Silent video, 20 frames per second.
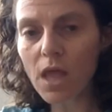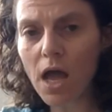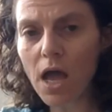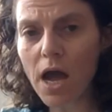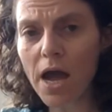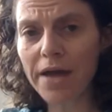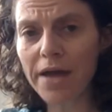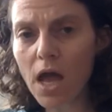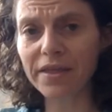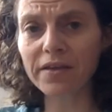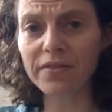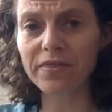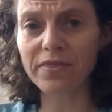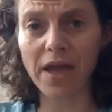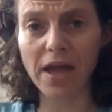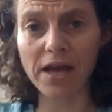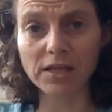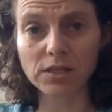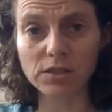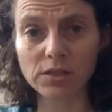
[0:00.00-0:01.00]
I think
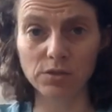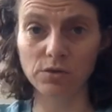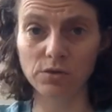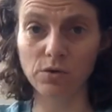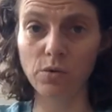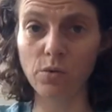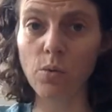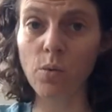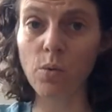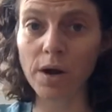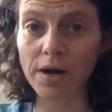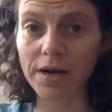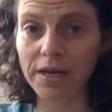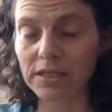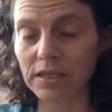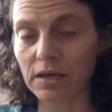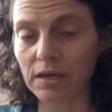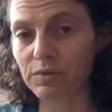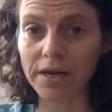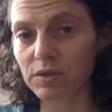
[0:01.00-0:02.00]
that's one
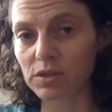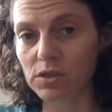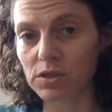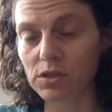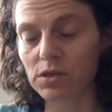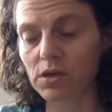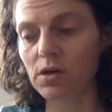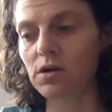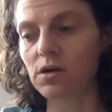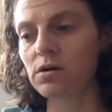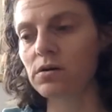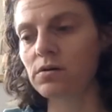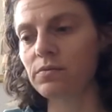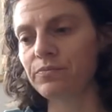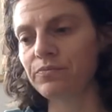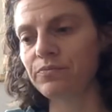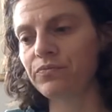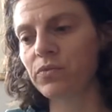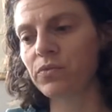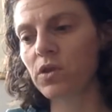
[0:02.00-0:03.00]
example. It's
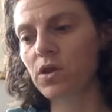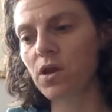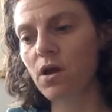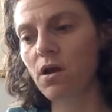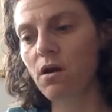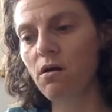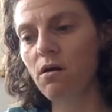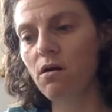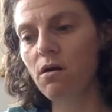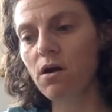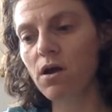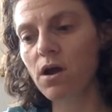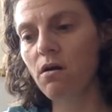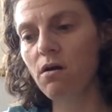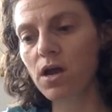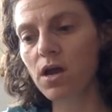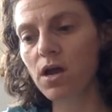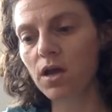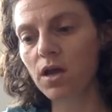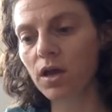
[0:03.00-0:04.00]
um,
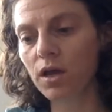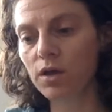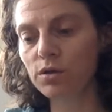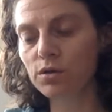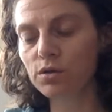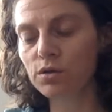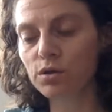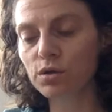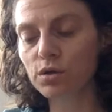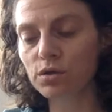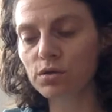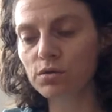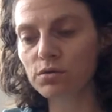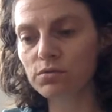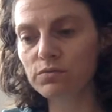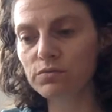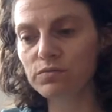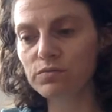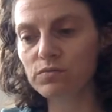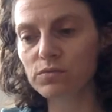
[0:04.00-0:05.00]
in
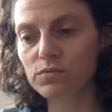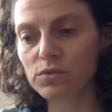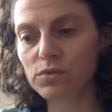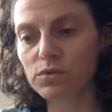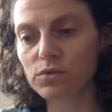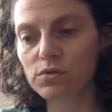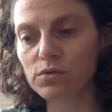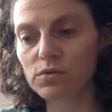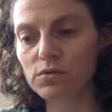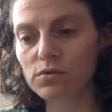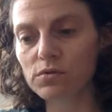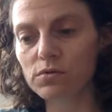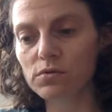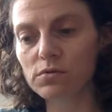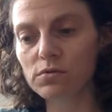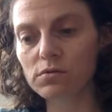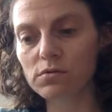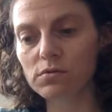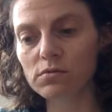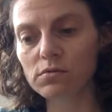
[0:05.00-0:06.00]

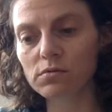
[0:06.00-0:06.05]
terms,